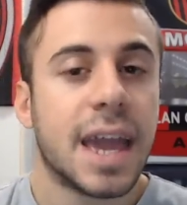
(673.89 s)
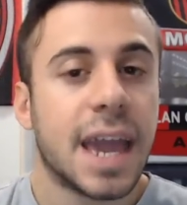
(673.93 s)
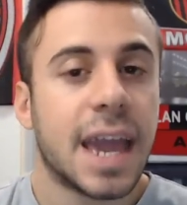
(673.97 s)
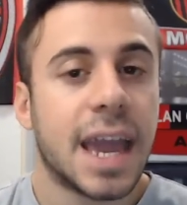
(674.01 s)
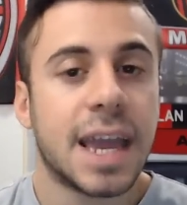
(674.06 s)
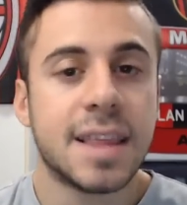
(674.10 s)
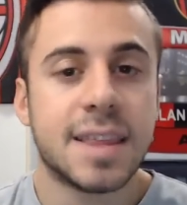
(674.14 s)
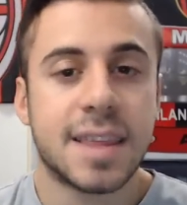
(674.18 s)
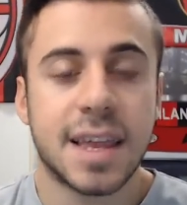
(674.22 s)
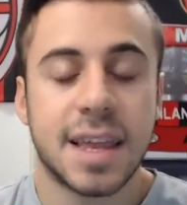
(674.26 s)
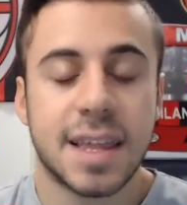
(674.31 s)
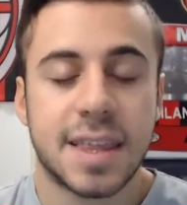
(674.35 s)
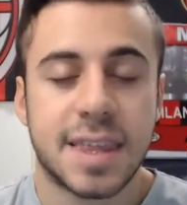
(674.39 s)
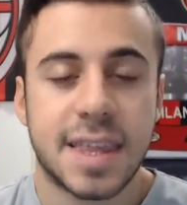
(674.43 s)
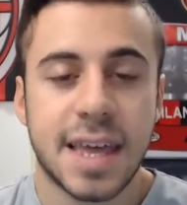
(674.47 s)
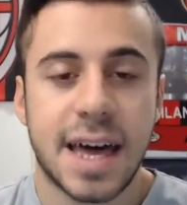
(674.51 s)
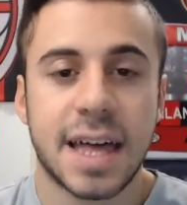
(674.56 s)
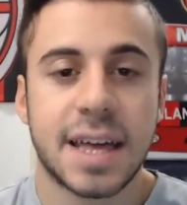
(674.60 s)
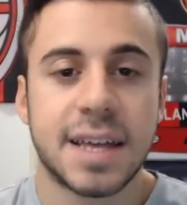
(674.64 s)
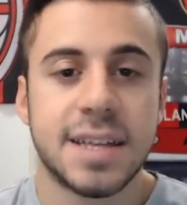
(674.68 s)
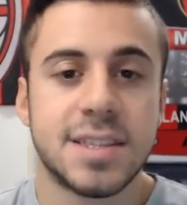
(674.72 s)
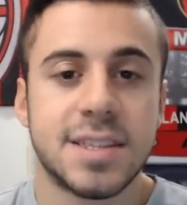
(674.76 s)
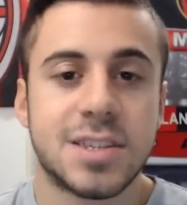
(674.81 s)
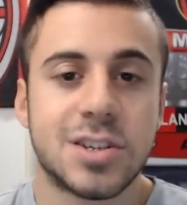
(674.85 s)

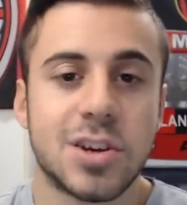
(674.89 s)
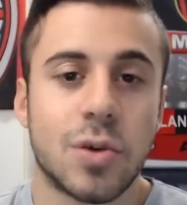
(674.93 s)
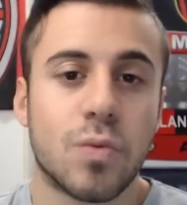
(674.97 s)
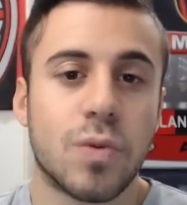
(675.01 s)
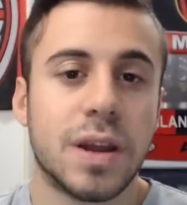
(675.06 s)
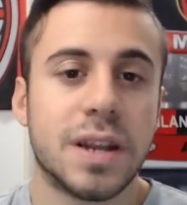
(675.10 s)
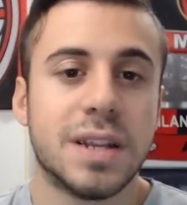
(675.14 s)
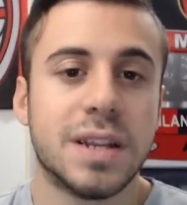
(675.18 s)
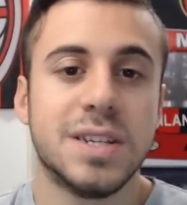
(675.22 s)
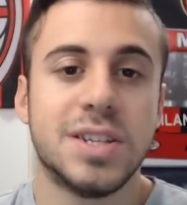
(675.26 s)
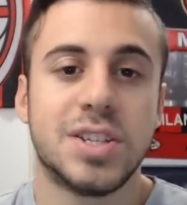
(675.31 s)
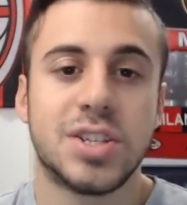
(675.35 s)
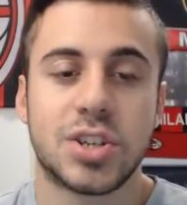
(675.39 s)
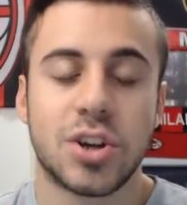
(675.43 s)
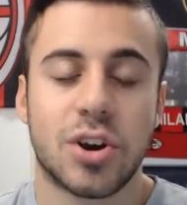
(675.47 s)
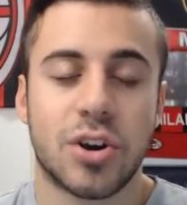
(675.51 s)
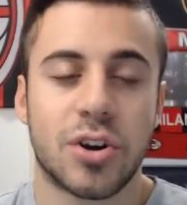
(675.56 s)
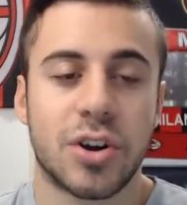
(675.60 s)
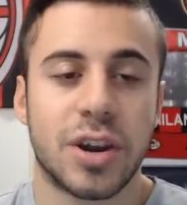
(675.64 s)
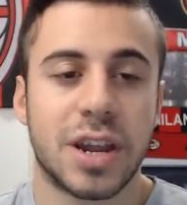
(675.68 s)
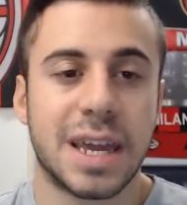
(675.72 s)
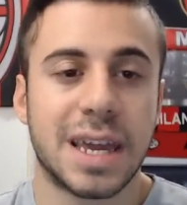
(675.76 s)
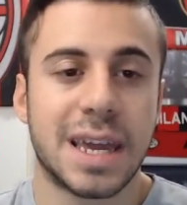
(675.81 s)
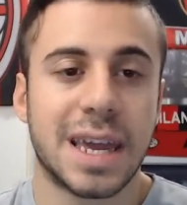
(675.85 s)
Italians already
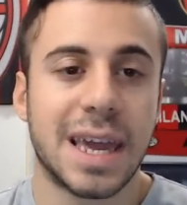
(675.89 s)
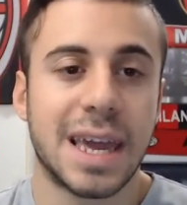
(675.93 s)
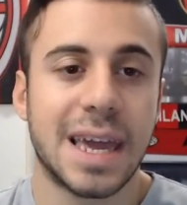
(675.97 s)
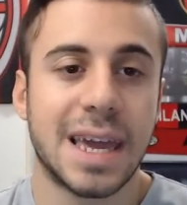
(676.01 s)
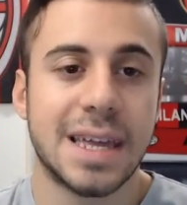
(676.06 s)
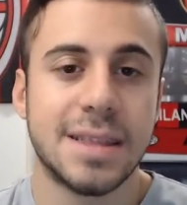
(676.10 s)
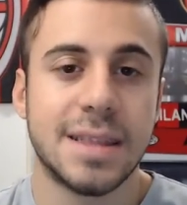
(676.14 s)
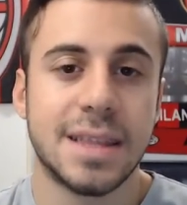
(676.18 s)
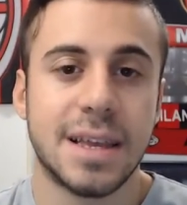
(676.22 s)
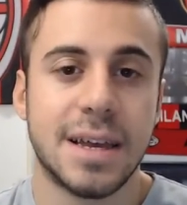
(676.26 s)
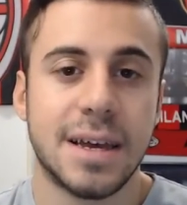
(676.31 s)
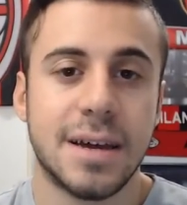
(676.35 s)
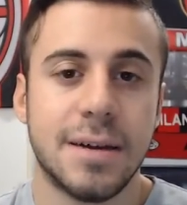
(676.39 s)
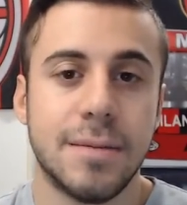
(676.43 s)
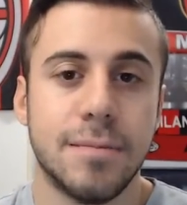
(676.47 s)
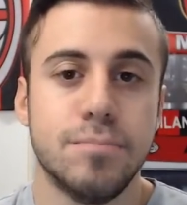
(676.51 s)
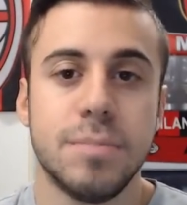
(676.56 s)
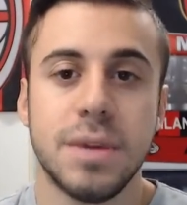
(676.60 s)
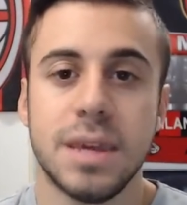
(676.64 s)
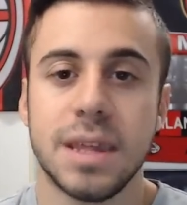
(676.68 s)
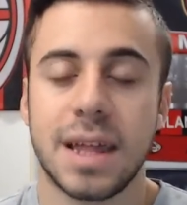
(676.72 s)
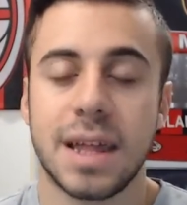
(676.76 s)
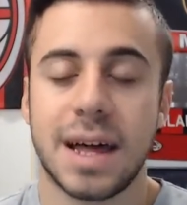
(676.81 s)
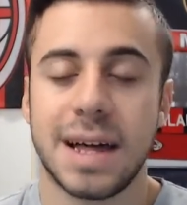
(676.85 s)
starting in
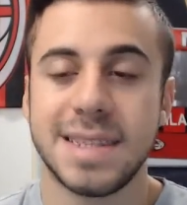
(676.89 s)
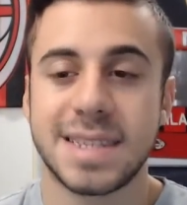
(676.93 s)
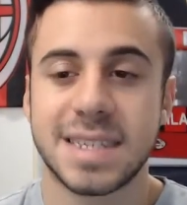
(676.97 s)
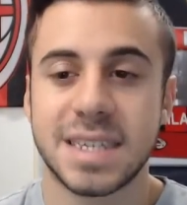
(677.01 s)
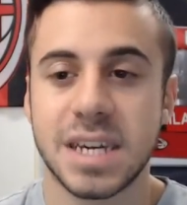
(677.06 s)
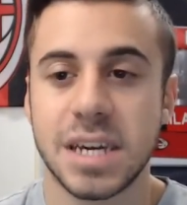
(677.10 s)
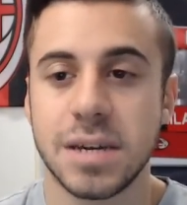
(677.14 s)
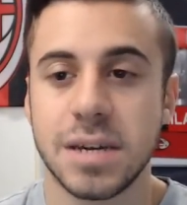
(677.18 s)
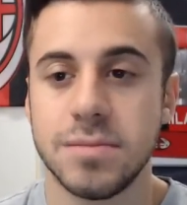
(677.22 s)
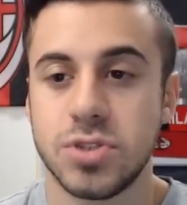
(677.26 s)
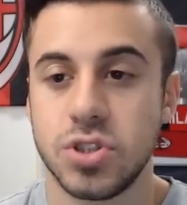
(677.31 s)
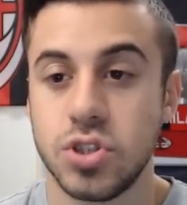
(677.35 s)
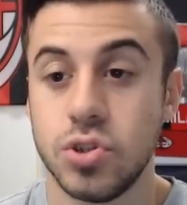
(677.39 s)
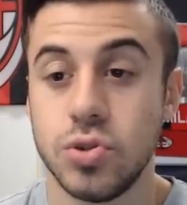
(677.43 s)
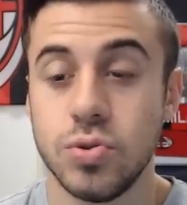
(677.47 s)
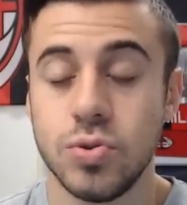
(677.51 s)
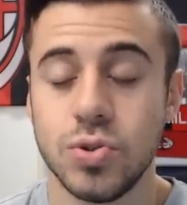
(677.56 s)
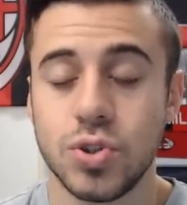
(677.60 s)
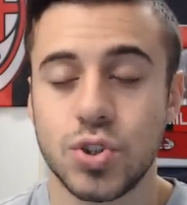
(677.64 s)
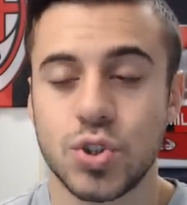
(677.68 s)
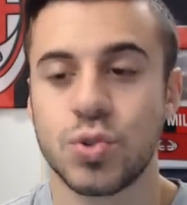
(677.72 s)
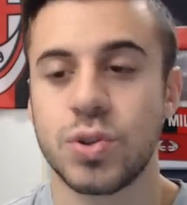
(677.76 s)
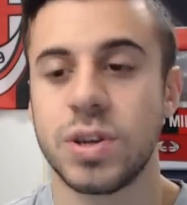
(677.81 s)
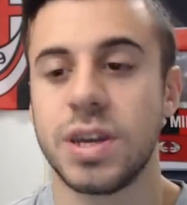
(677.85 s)
Milan's teams
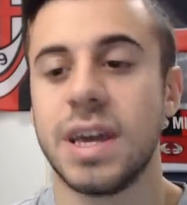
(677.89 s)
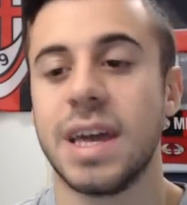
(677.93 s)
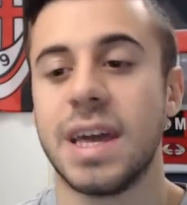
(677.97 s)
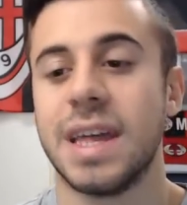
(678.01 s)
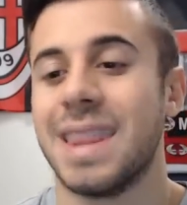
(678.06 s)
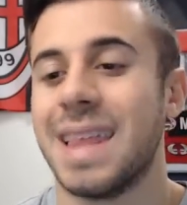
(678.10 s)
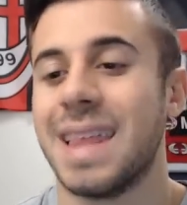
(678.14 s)
usually.